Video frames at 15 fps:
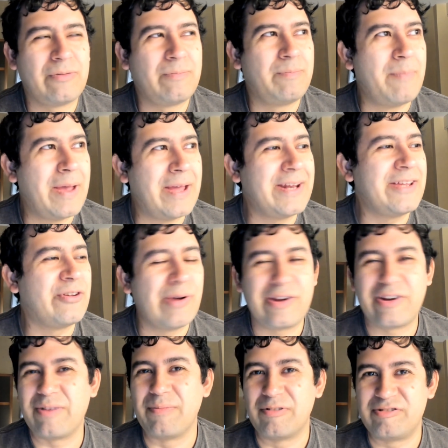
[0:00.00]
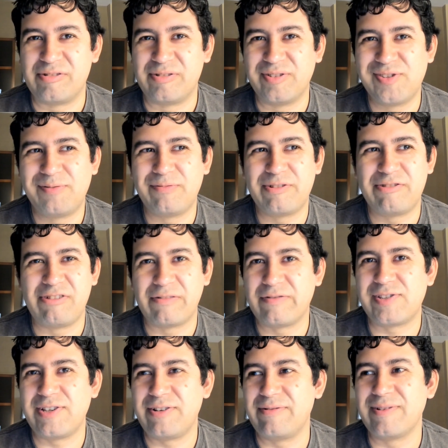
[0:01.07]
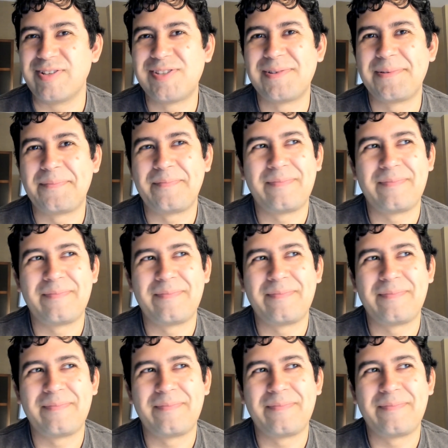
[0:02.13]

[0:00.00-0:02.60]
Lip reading: many great commercials with Trevor Zegras.